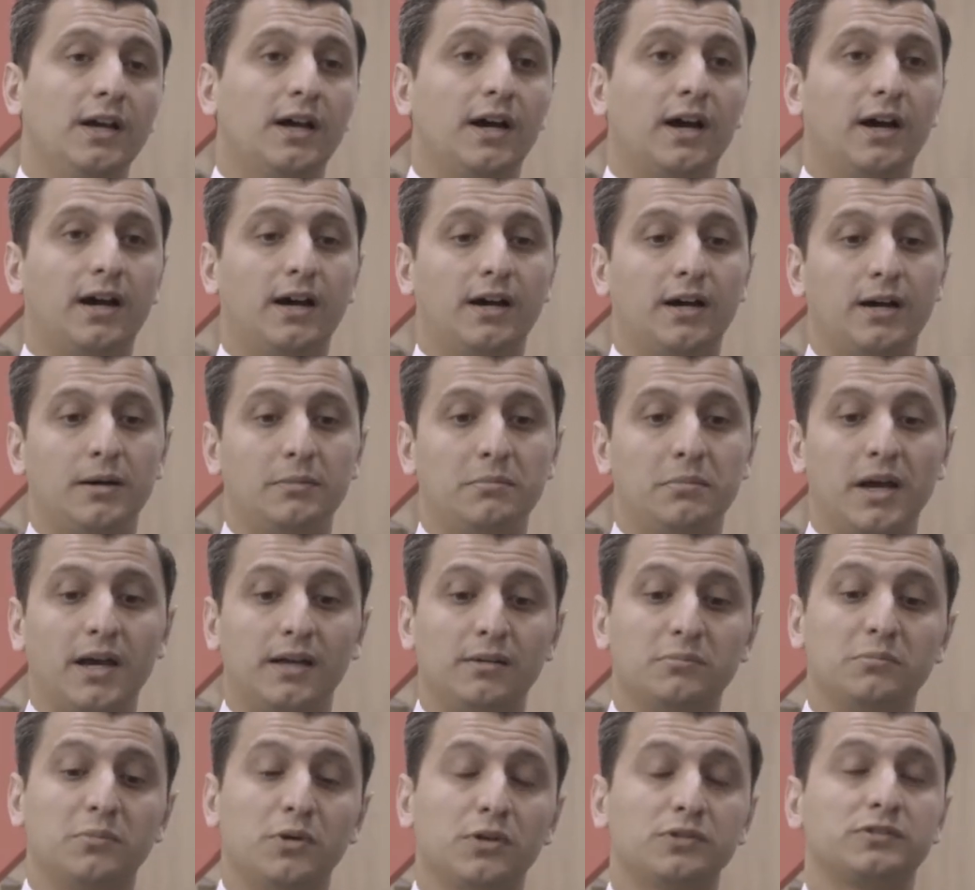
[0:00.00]

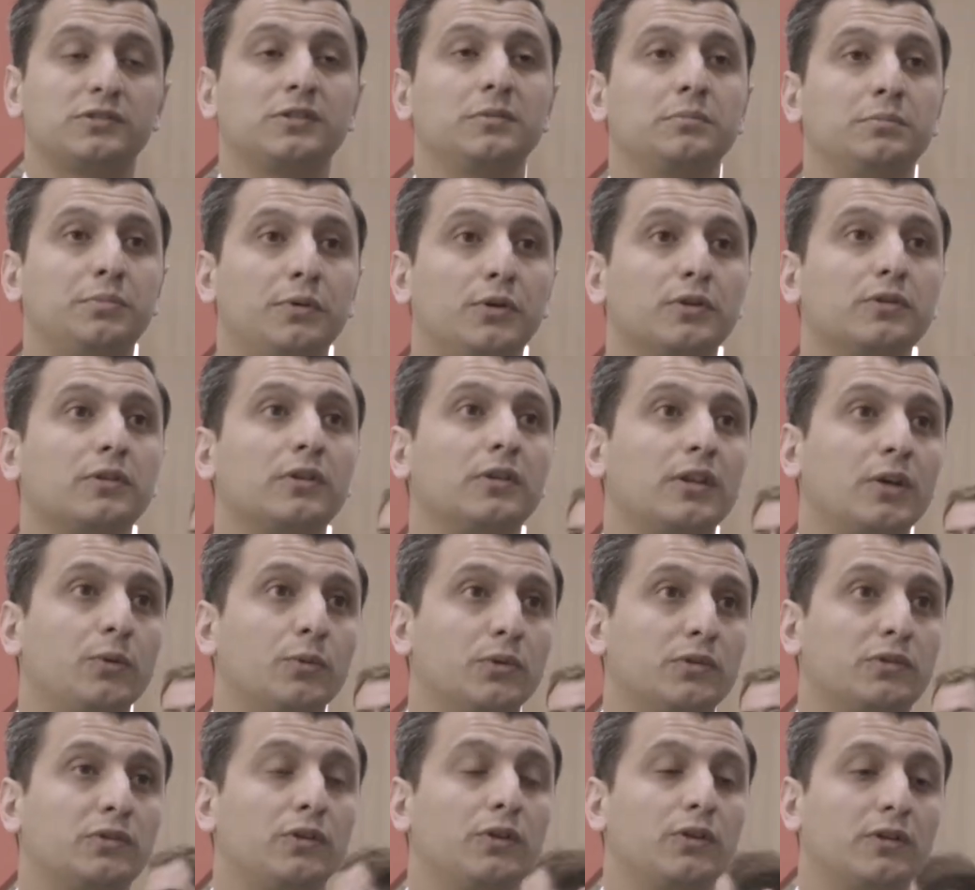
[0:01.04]
And most importantly,
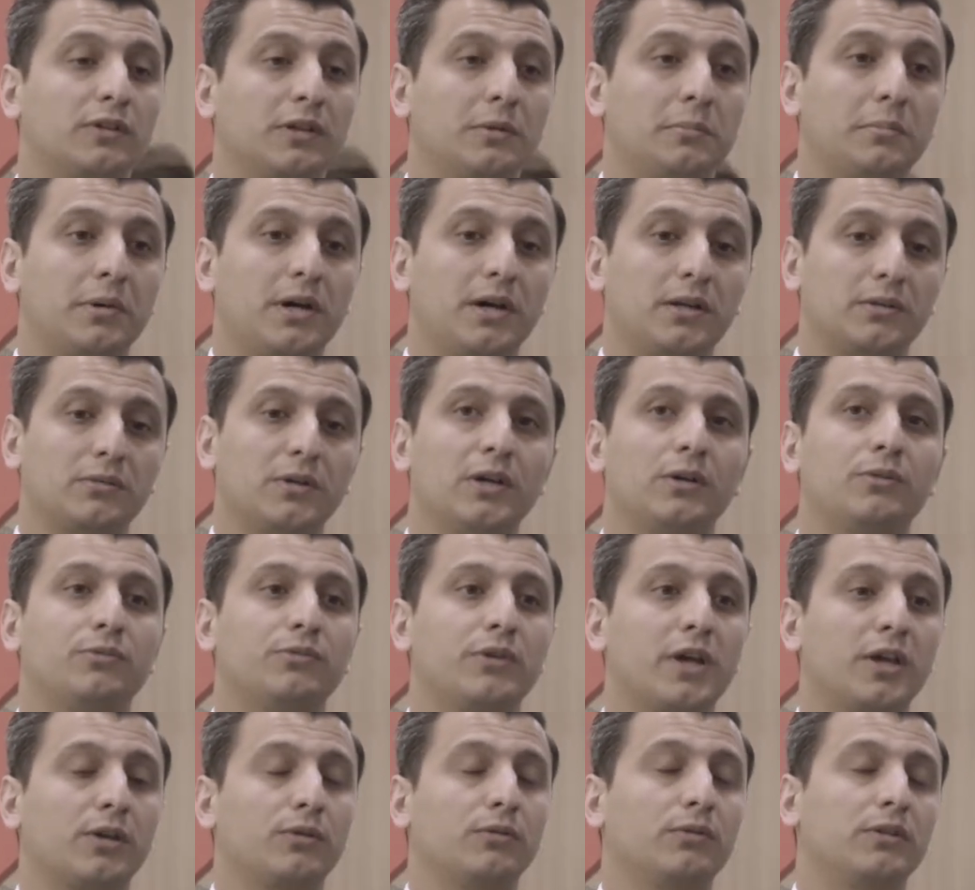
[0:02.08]
we're talking about
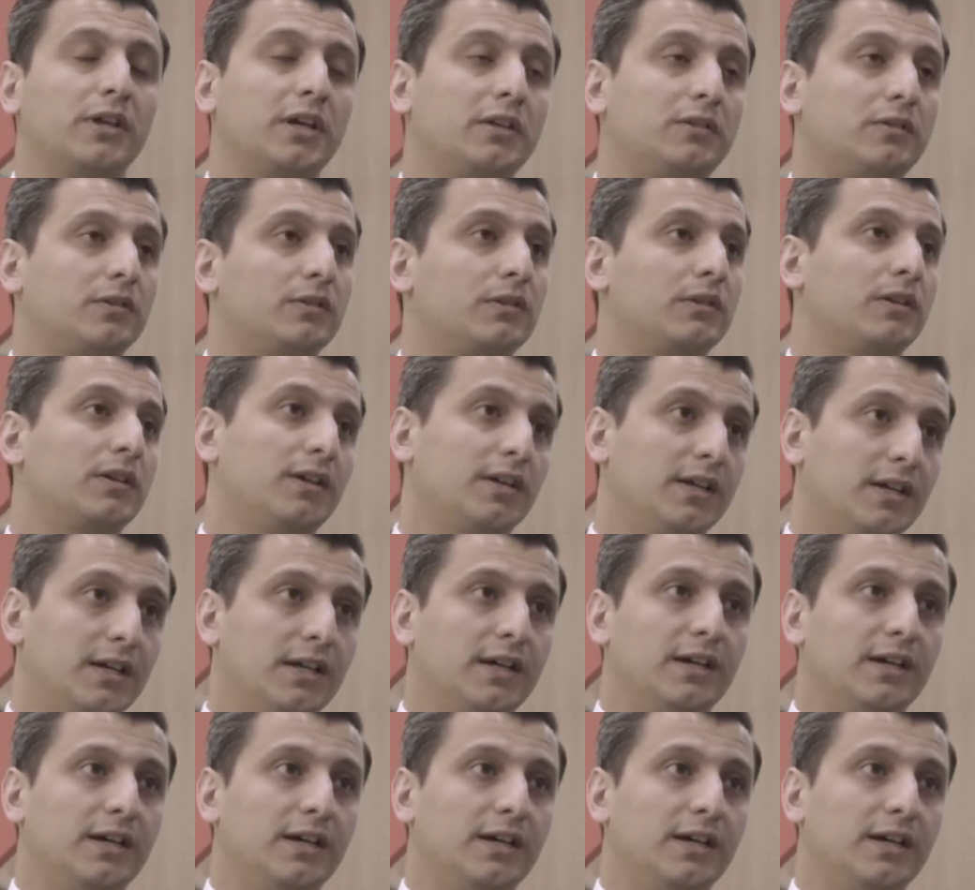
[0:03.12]
regulatory